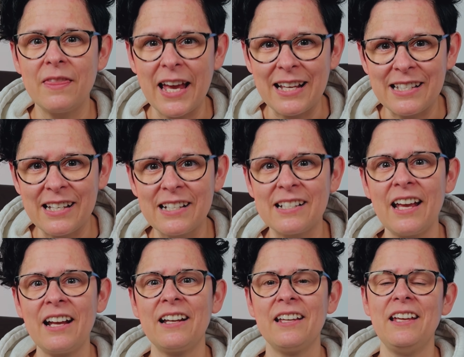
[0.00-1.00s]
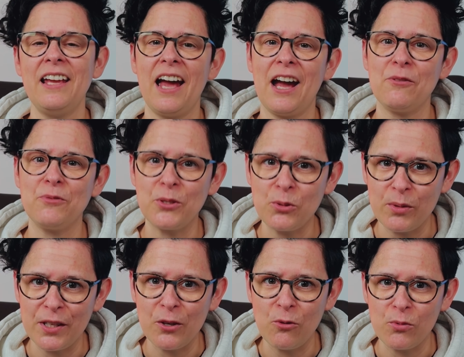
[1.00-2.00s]
that's exactly how this
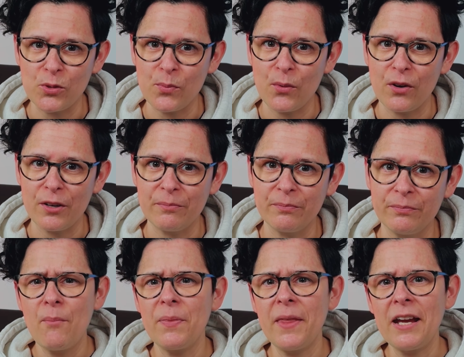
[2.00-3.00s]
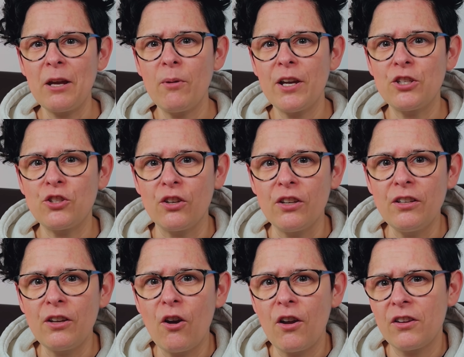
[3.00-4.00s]
video was born. But that
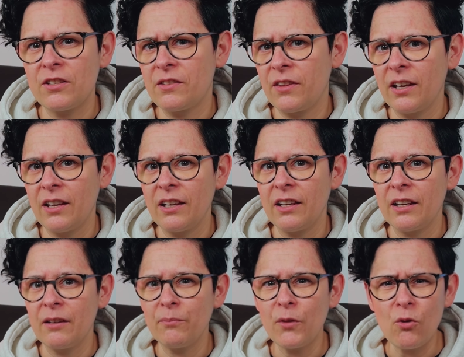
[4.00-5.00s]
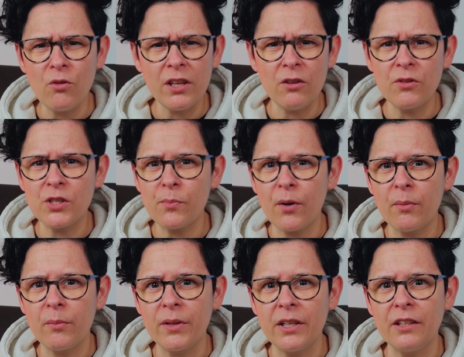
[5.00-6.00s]
question got us thinking. Audio is
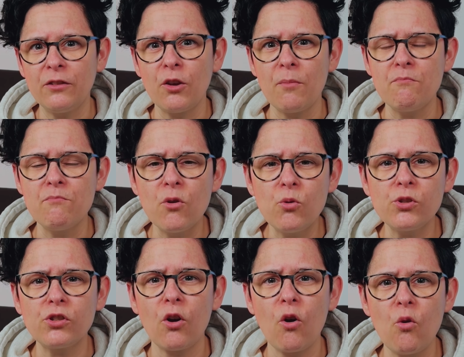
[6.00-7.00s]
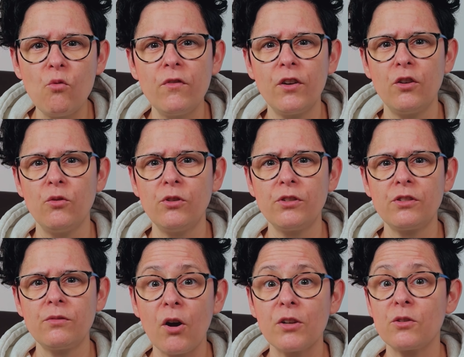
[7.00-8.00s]
probably the most
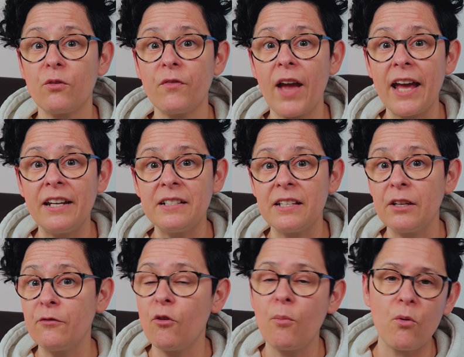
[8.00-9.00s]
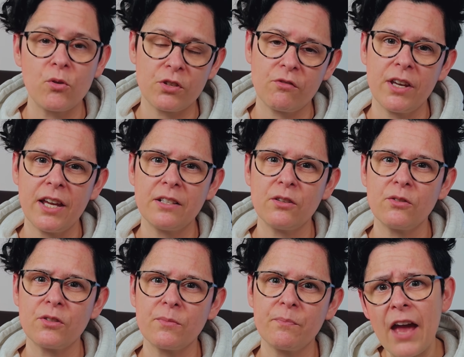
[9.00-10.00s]
overlooked part of editing for most
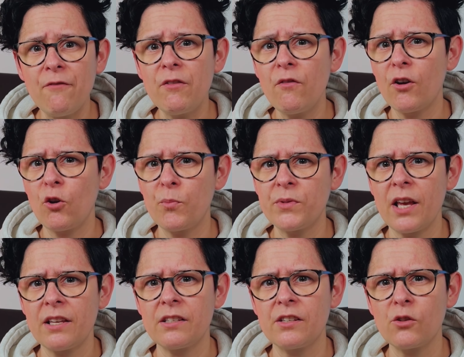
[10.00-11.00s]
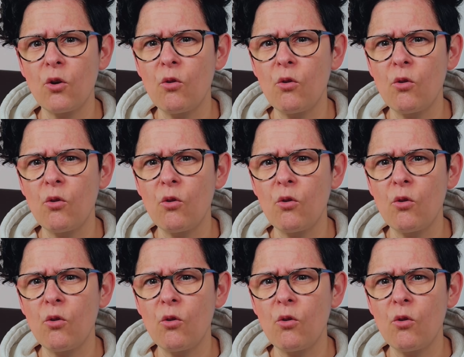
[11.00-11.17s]
creators. Everyone obsesses